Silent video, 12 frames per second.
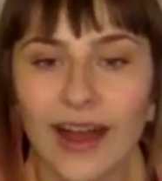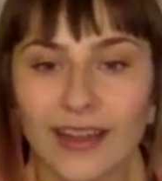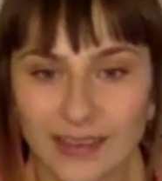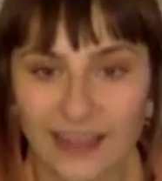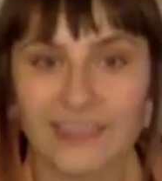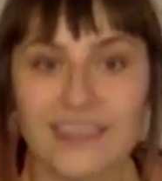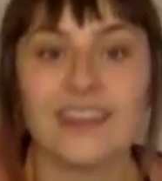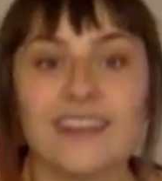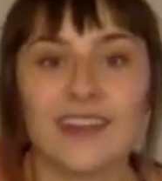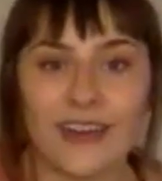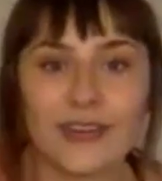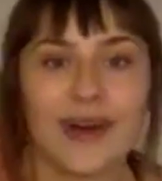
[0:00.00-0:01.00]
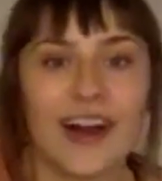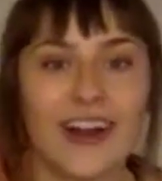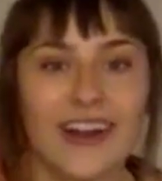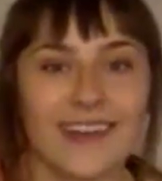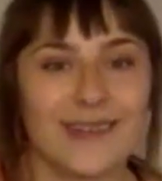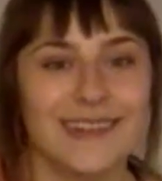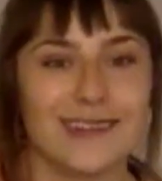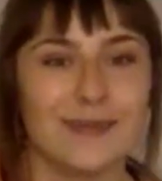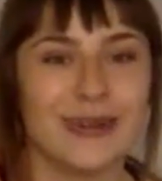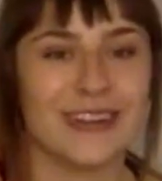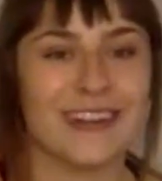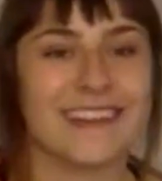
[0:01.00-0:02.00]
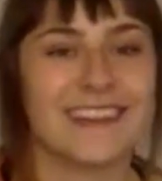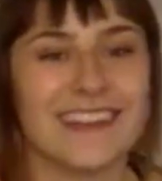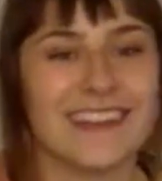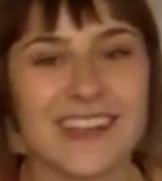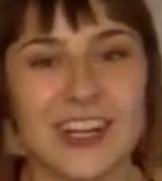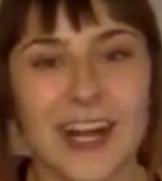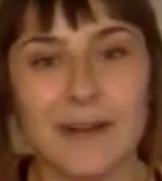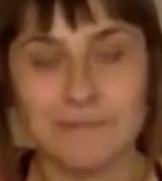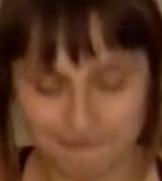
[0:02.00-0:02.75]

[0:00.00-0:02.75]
yes, and it's also at Harlequins in Boulder. Thanks, Kira.